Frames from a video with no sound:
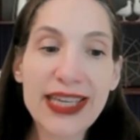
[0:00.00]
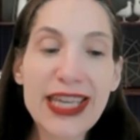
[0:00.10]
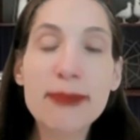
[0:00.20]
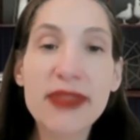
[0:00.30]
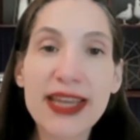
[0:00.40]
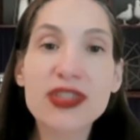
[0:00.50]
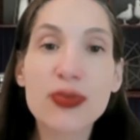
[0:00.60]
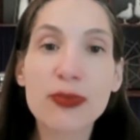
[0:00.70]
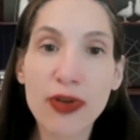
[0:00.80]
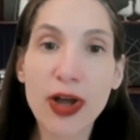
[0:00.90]
keep
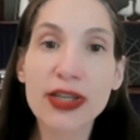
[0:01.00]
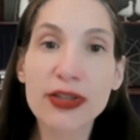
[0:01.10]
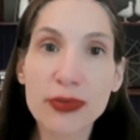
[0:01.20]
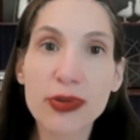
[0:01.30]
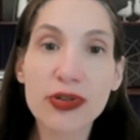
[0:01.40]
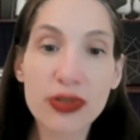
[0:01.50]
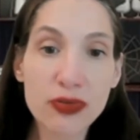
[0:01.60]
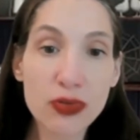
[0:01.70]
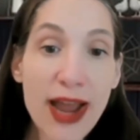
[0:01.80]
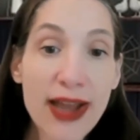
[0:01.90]
things from falling through the
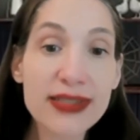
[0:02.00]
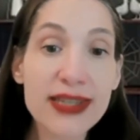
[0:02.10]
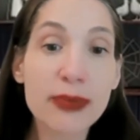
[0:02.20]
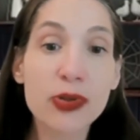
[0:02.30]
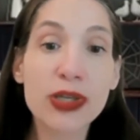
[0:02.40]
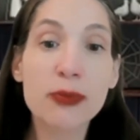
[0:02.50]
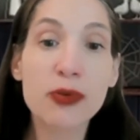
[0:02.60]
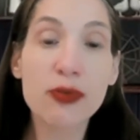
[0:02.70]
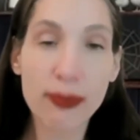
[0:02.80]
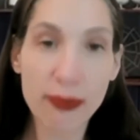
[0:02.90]
cracks. It will
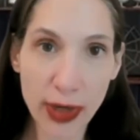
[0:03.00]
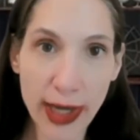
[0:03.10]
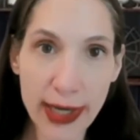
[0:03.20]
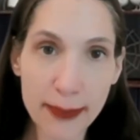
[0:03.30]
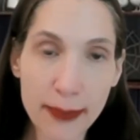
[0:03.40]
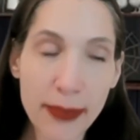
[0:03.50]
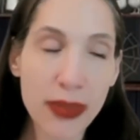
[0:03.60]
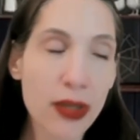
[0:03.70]
keep you from forgetting.